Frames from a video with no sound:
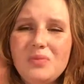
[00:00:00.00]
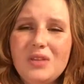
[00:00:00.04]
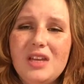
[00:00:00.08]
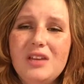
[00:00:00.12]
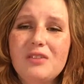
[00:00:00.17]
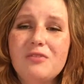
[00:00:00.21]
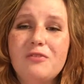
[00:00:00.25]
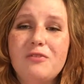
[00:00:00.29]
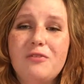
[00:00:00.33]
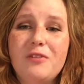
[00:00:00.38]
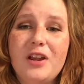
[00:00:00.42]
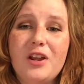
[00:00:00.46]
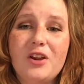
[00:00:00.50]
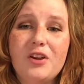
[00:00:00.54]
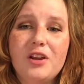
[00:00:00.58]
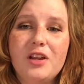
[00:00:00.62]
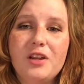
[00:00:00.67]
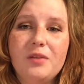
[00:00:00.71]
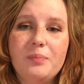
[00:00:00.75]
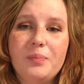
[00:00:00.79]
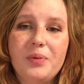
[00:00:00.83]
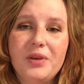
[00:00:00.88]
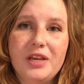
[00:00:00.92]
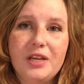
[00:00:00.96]

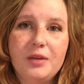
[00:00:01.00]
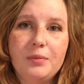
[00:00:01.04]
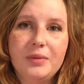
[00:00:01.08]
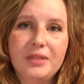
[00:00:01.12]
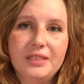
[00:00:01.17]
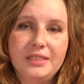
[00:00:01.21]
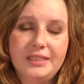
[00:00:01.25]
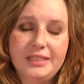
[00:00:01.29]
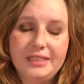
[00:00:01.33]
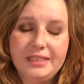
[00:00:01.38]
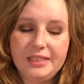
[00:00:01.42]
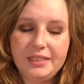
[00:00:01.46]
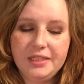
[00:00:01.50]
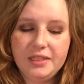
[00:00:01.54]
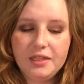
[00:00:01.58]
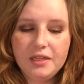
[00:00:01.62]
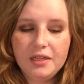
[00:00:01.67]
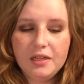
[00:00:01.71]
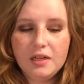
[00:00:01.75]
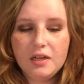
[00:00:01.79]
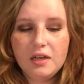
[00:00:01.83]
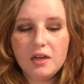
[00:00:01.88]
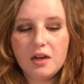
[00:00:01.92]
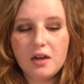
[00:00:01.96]
very pigmented.
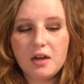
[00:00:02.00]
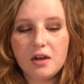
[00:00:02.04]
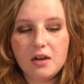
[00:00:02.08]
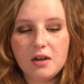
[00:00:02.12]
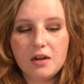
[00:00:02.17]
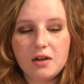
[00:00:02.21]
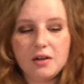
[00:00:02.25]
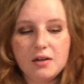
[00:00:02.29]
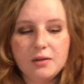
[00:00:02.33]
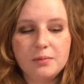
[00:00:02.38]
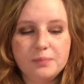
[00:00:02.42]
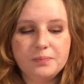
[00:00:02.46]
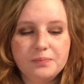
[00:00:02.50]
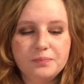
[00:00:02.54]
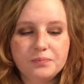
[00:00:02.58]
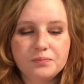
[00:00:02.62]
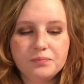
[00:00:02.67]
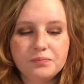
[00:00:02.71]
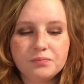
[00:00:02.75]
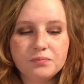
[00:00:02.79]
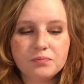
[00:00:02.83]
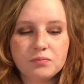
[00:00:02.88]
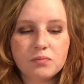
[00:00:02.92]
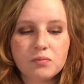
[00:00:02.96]
And
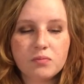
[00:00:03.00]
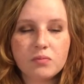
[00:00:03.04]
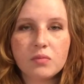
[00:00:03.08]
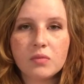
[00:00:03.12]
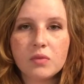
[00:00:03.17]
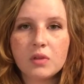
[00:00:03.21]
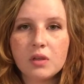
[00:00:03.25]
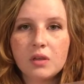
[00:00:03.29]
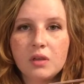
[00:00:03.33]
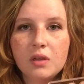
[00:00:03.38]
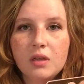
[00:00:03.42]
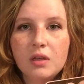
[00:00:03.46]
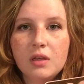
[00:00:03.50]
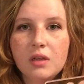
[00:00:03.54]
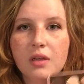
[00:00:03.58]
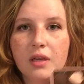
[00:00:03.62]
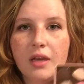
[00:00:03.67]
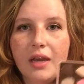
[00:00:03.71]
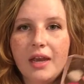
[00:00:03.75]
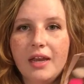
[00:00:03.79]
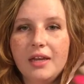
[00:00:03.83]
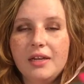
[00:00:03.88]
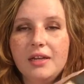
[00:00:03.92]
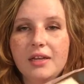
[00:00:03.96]

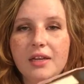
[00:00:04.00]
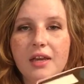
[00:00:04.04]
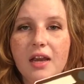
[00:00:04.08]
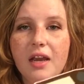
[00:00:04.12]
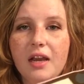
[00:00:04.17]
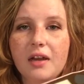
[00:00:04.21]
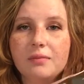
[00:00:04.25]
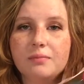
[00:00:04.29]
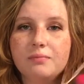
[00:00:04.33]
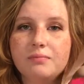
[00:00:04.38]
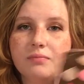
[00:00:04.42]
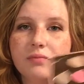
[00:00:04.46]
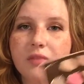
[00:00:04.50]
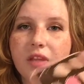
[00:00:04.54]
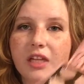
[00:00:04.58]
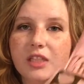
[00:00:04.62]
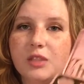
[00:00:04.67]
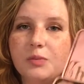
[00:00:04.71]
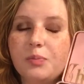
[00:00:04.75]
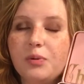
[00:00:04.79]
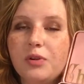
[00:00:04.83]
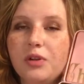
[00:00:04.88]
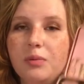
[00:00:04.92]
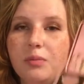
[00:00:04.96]
yeah, that's
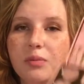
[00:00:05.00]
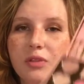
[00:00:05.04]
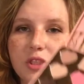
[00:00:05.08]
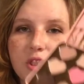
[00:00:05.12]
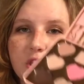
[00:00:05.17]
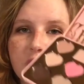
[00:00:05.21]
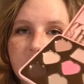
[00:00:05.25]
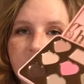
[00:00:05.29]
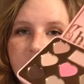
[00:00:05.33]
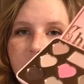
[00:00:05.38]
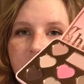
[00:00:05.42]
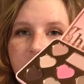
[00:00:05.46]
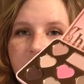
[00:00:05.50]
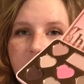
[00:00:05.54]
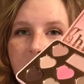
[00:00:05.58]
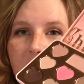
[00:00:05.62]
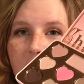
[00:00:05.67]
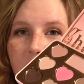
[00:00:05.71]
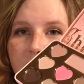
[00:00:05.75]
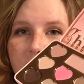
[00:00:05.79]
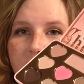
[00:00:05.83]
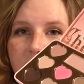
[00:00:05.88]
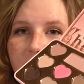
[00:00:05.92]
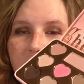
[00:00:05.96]
pretty much it for the
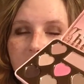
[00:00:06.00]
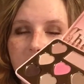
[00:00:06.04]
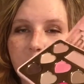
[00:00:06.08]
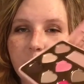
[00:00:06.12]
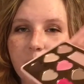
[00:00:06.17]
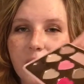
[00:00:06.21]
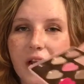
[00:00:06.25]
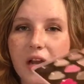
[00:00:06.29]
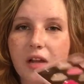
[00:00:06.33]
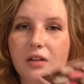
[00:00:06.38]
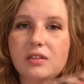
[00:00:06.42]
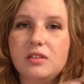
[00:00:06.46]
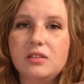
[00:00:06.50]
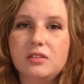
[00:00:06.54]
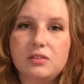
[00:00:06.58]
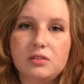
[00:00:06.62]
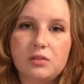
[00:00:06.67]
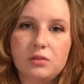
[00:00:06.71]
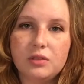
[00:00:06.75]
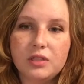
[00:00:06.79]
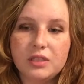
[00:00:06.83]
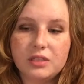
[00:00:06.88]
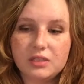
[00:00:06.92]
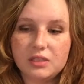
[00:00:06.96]
outside of the palette,
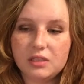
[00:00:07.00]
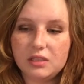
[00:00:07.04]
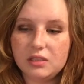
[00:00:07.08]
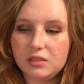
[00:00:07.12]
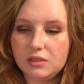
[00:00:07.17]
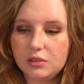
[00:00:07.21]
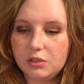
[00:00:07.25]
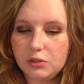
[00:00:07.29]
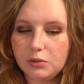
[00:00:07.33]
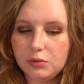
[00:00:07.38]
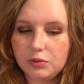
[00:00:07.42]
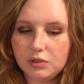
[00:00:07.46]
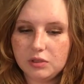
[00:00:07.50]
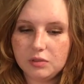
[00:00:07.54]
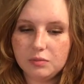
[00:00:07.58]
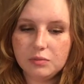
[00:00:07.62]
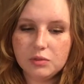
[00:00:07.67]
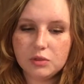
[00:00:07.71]
so let's get into some